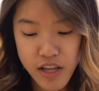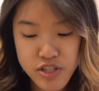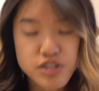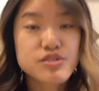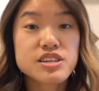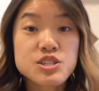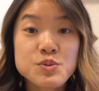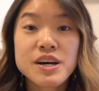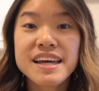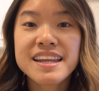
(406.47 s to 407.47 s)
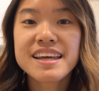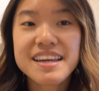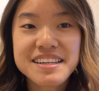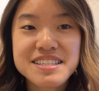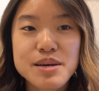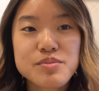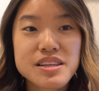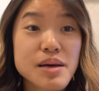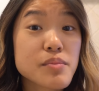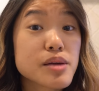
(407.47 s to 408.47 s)
So this one is
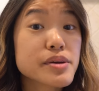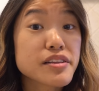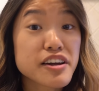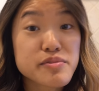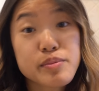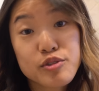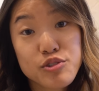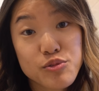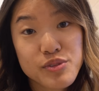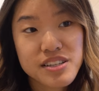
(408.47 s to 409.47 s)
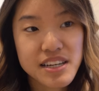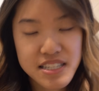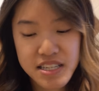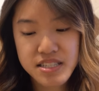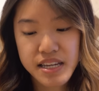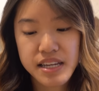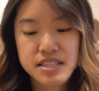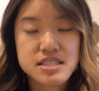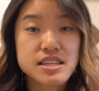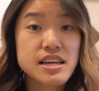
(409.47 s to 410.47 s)
something that maybe a lot of people don't realize because they
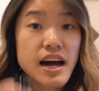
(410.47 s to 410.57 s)
can't see.